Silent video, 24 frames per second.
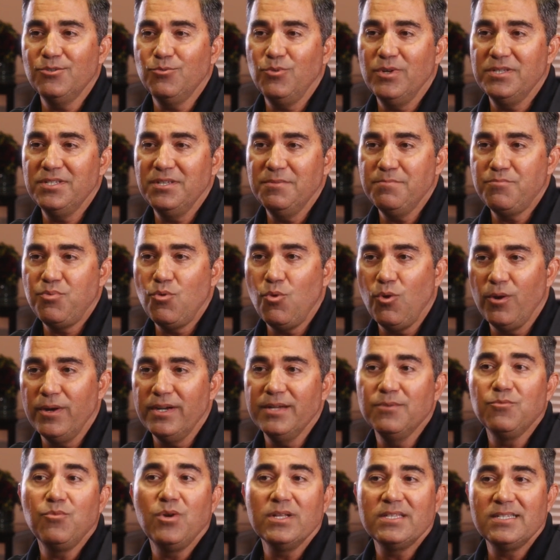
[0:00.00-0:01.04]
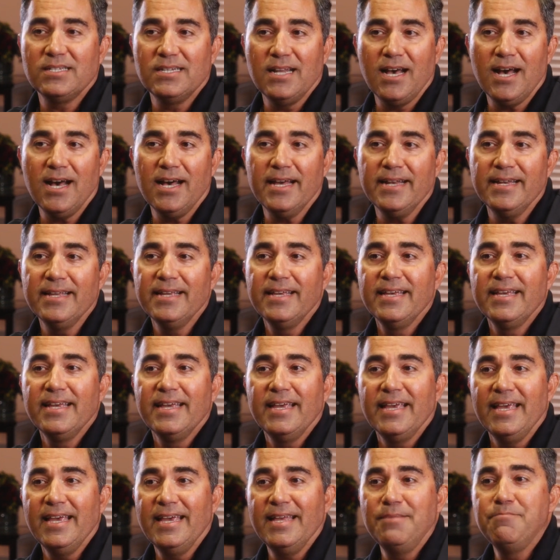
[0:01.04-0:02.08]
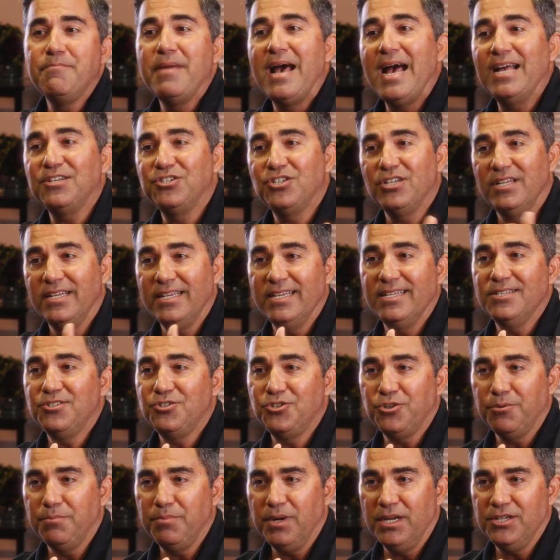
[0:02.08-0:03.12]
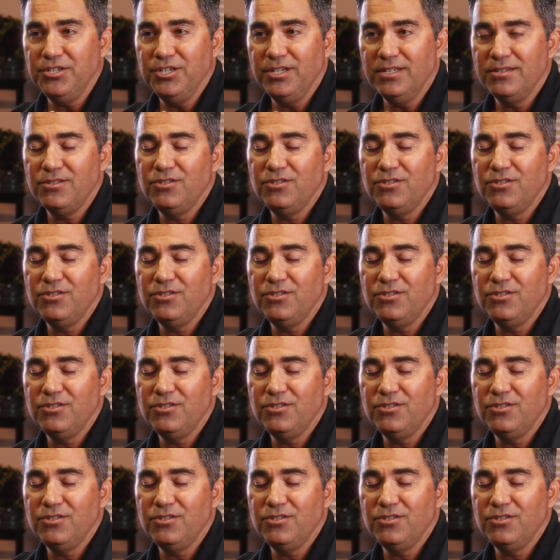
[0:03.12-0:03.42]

what's important and what's not and match it against your budget.